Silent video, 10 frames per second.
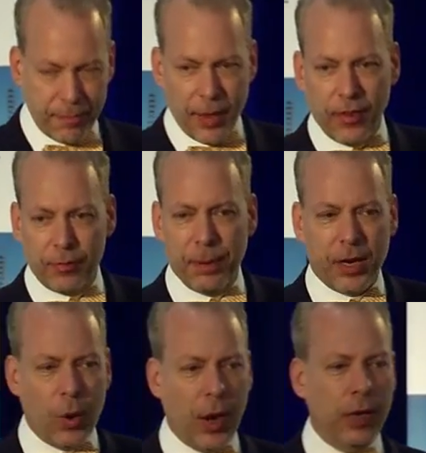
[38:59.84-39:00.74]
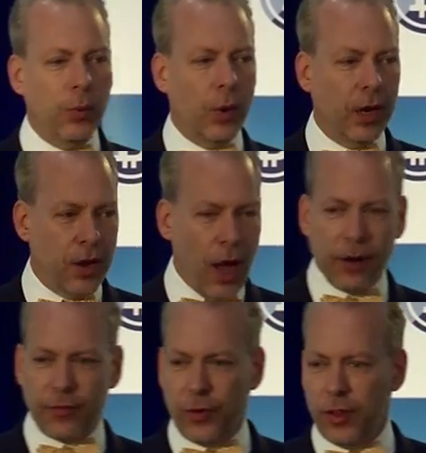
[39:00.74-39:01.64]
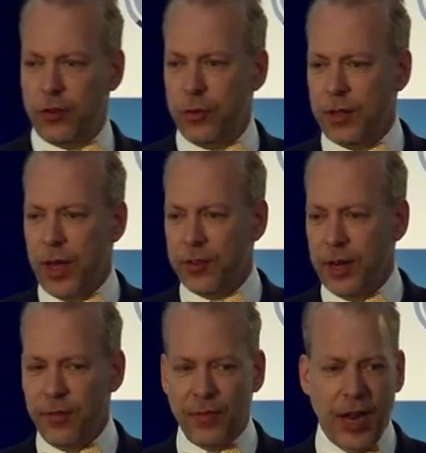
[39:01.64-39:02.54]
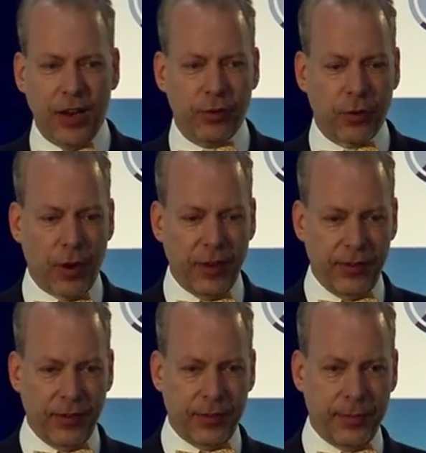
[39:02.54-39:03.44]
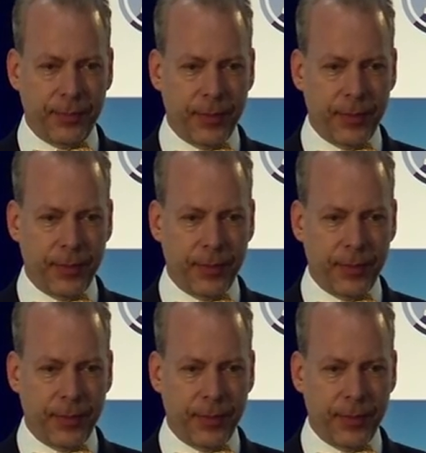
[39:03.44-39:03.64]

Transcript: as Bitcoin were it not for the 2008 financial crisis.